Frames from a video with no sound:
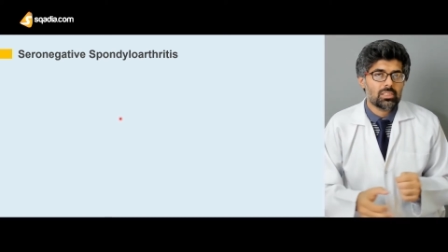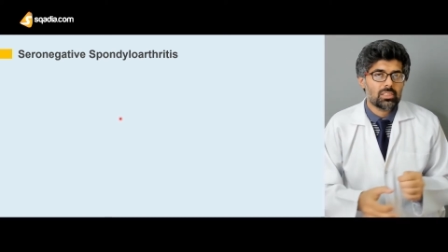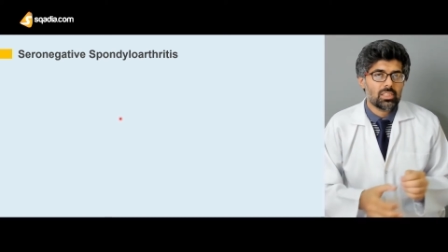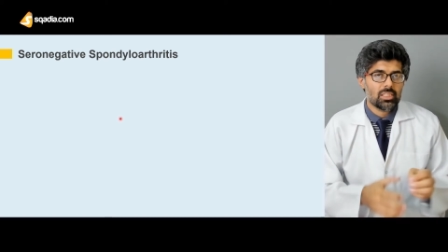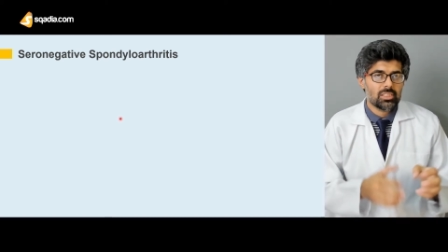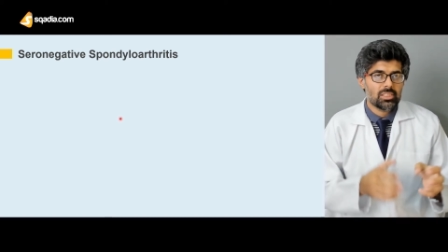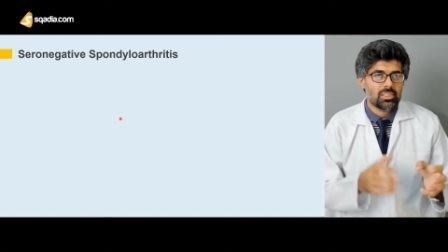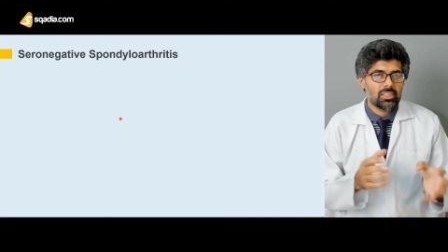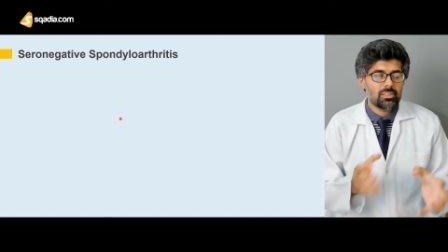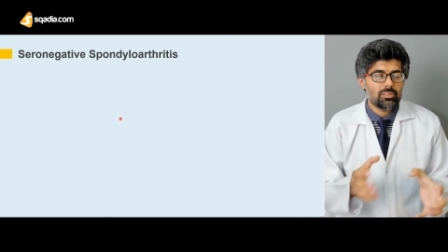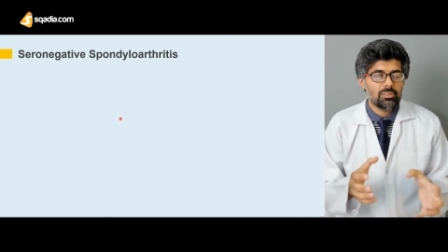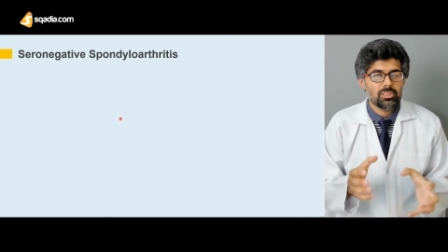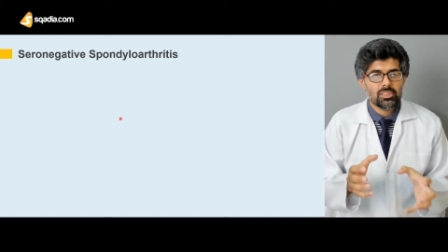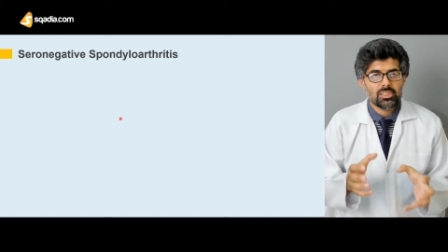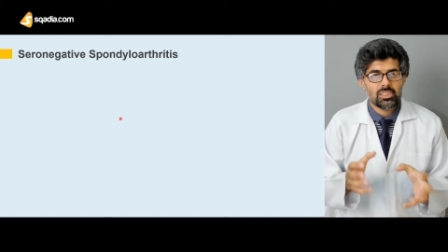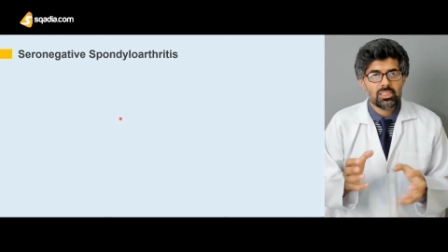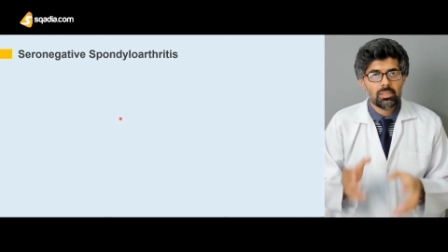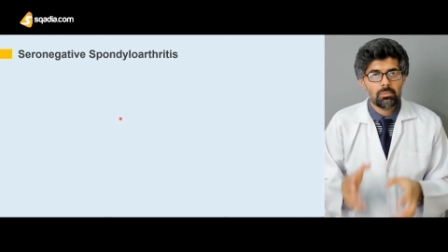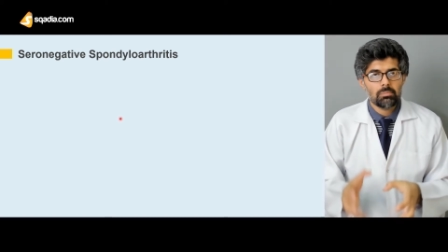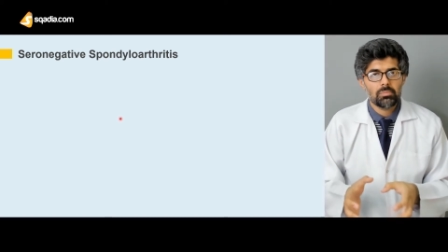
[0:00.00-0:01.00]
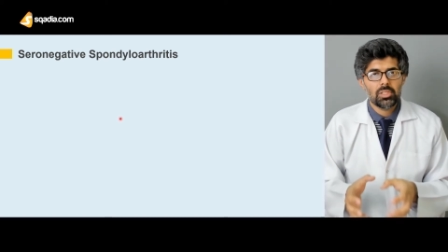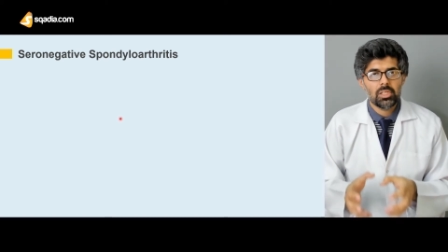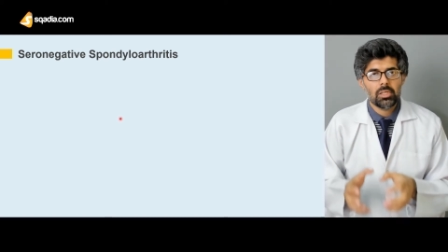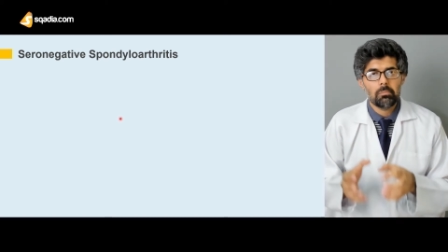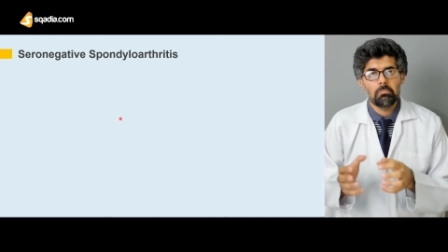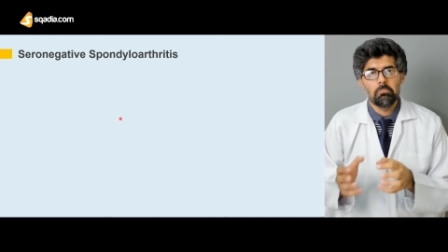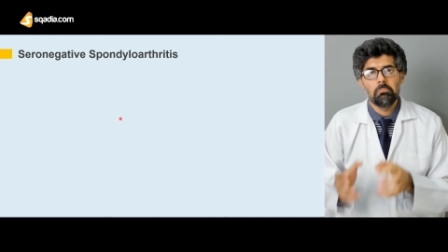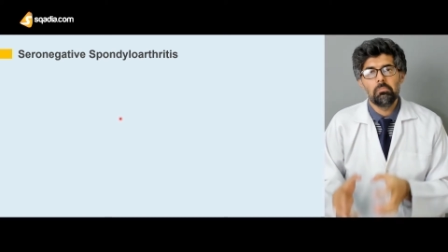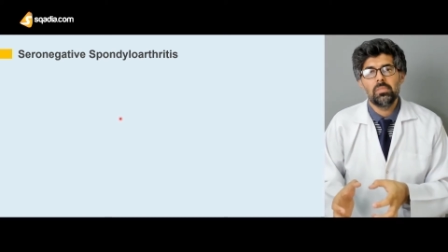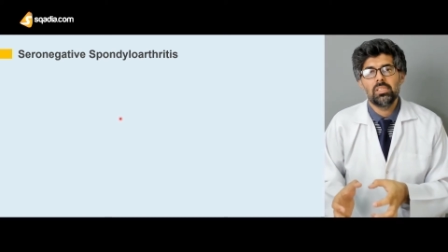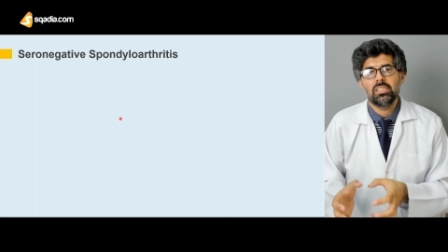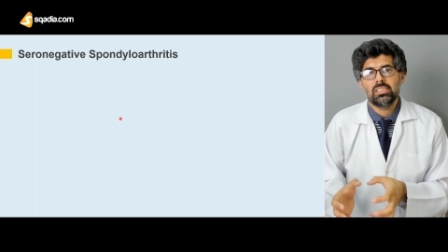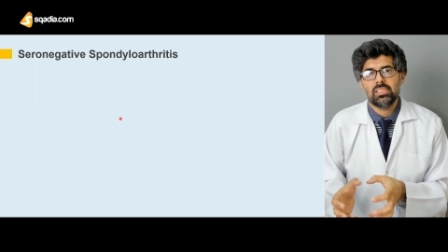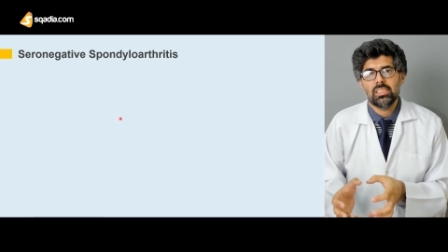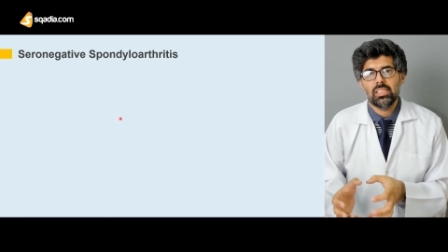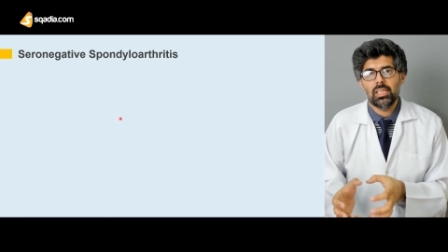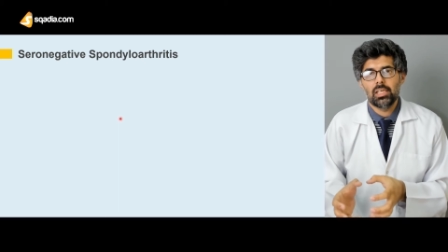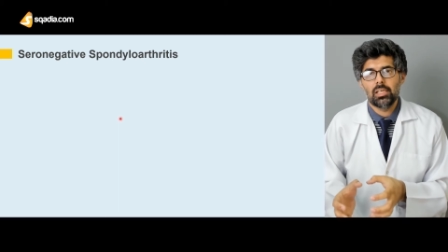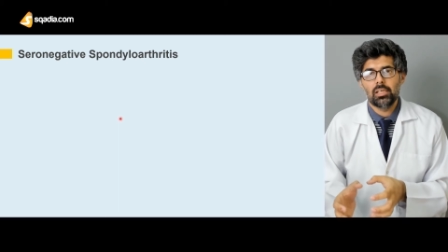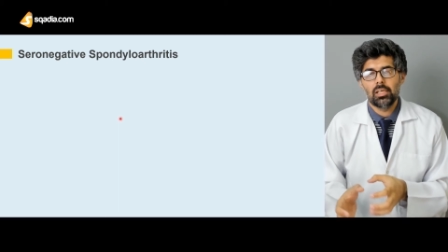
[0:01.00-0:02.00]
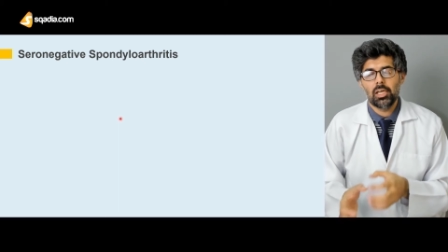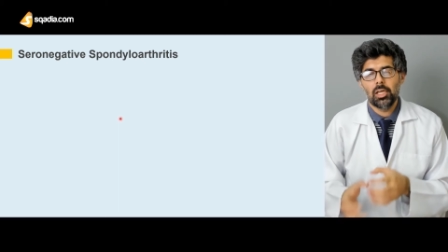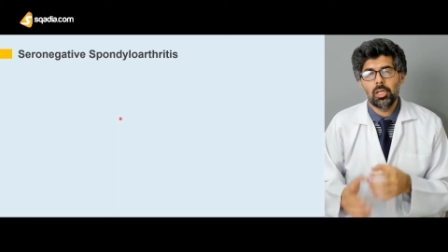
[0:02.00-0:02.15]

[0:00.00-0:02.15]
that there is something missing